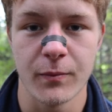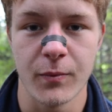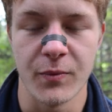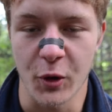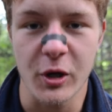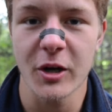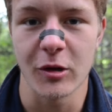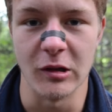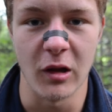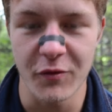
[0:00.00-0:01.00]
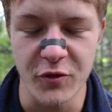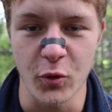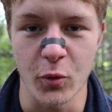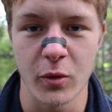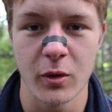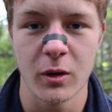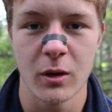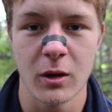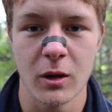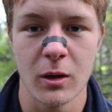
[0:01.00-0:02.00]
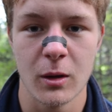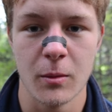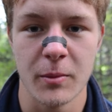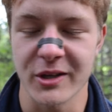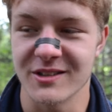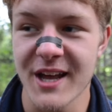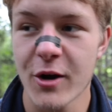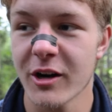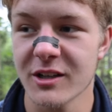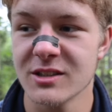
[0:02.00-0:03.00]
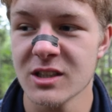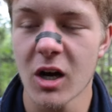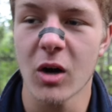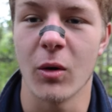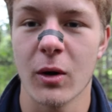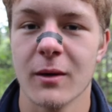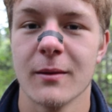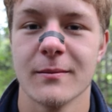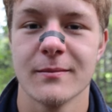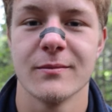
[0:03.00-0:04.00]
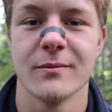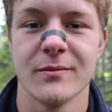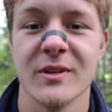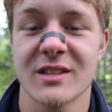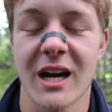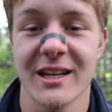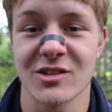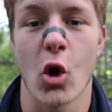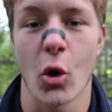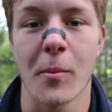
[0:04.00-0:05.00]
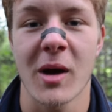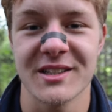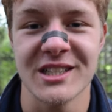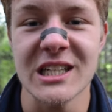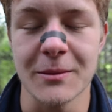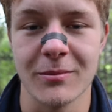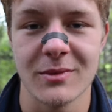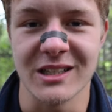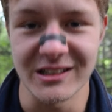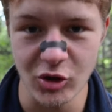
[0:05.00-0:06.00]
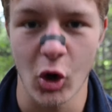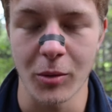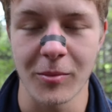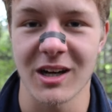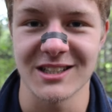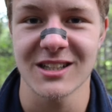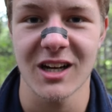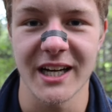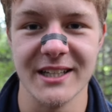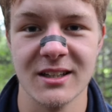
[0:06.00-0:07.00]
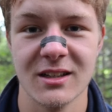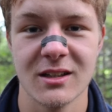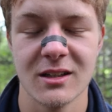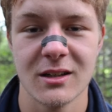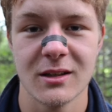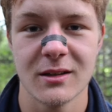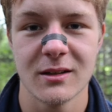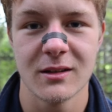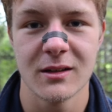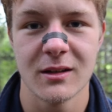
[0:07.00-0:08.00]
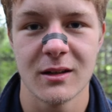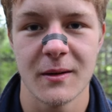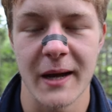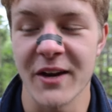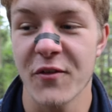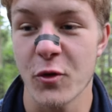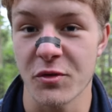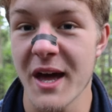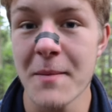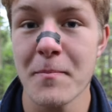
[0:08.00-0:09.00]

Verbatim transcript: They're going to love you because they're going to see, "Oh, this guy is on my team. He's on my side." And if you then